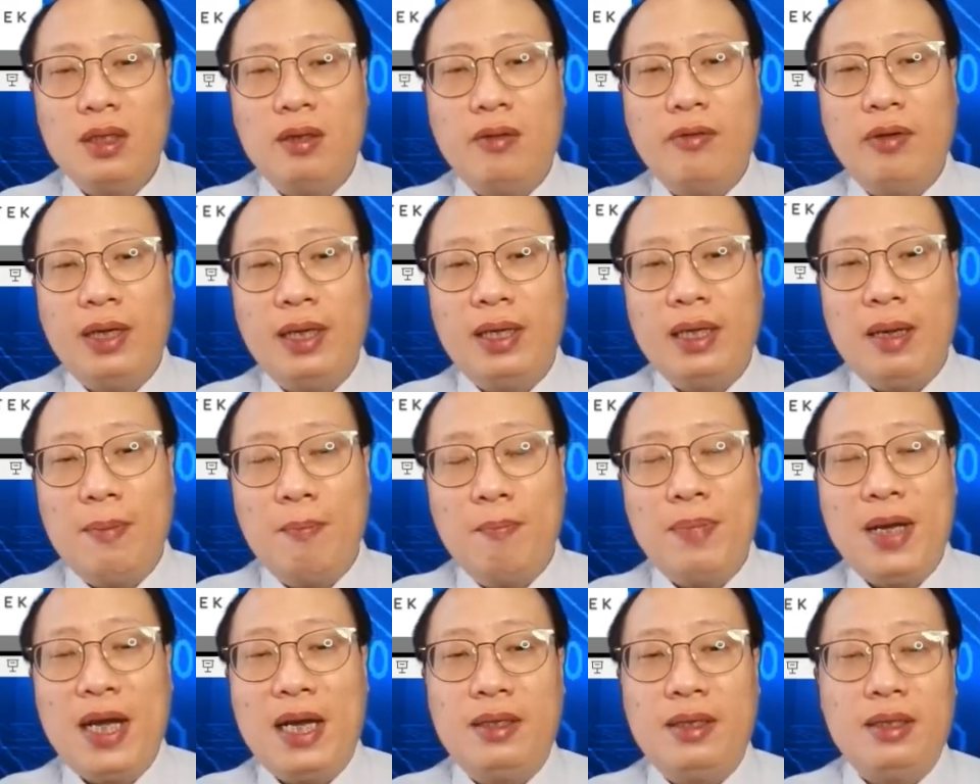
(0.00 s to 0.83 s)
right,
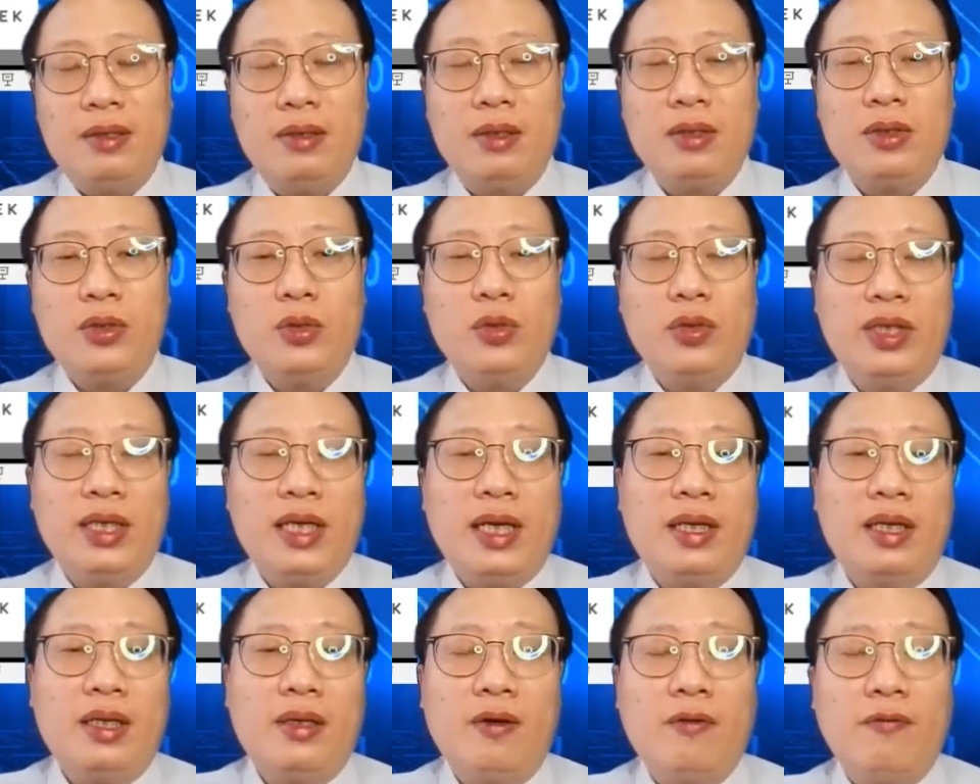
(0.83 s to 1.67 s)
embedded
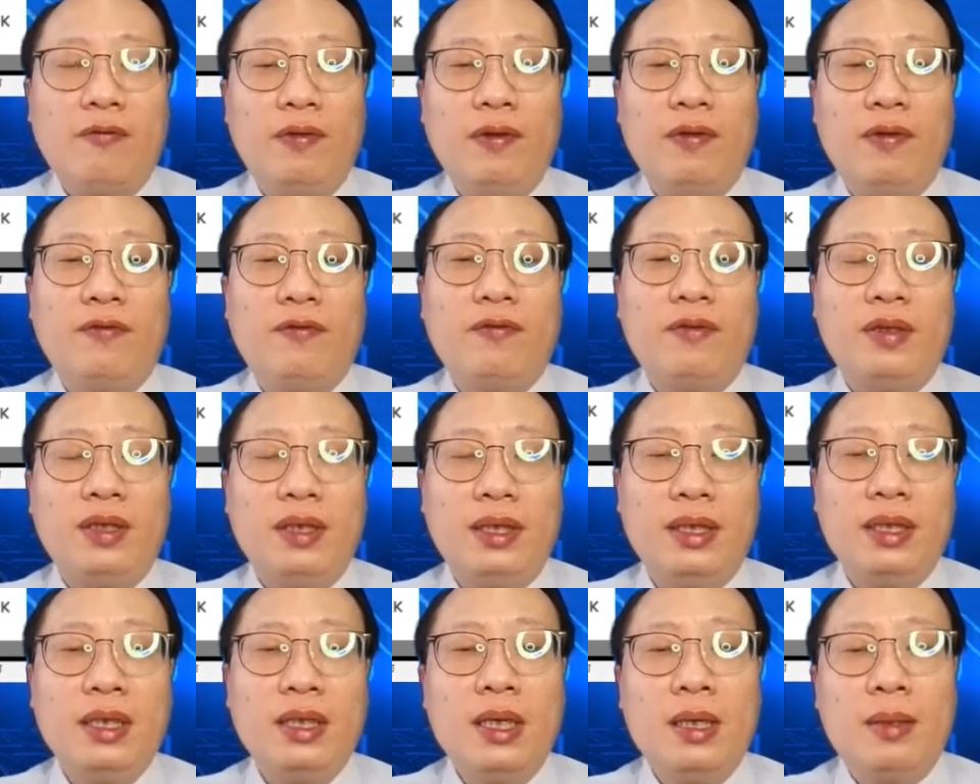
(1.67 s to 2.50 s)
together with
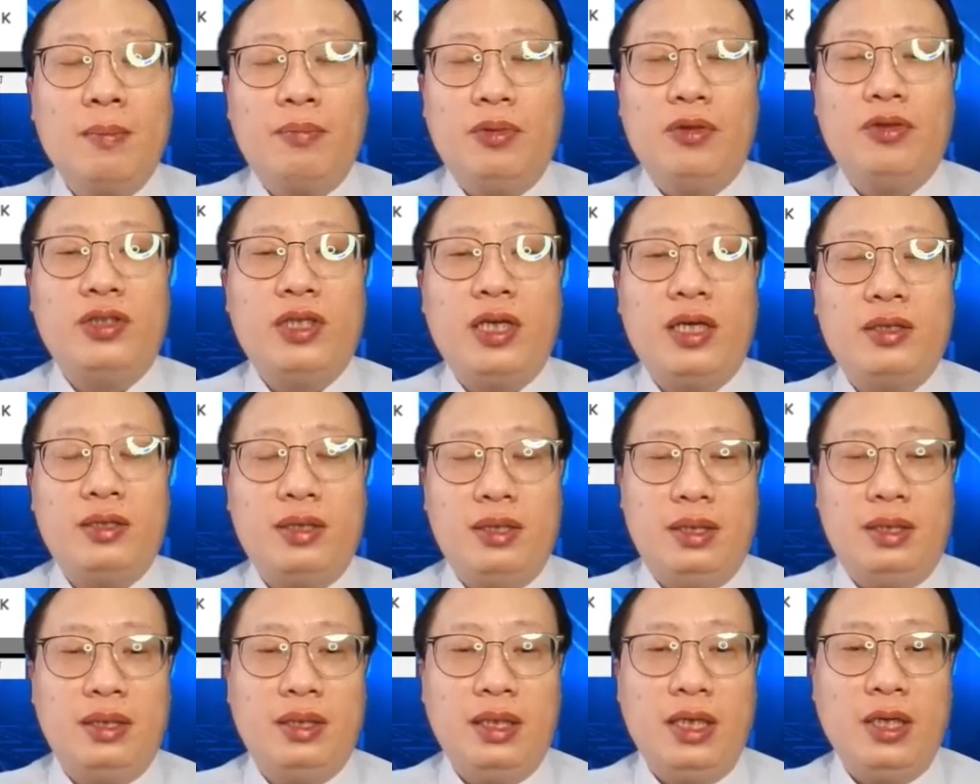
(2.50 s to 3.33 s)
the
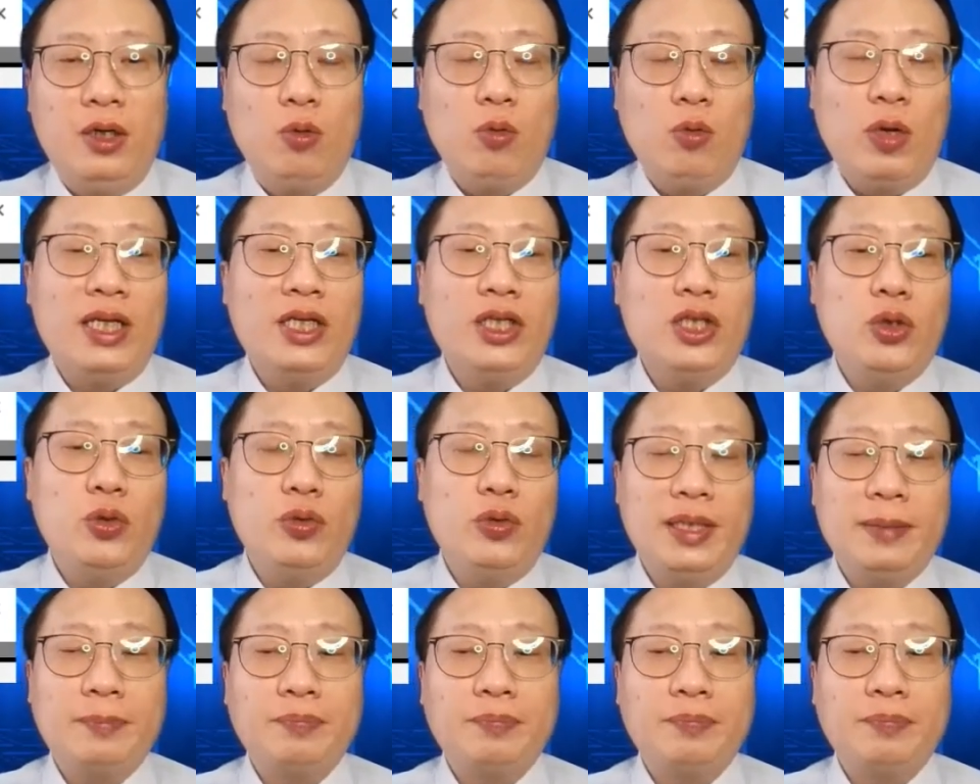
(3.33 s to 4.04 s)
processor in one unit.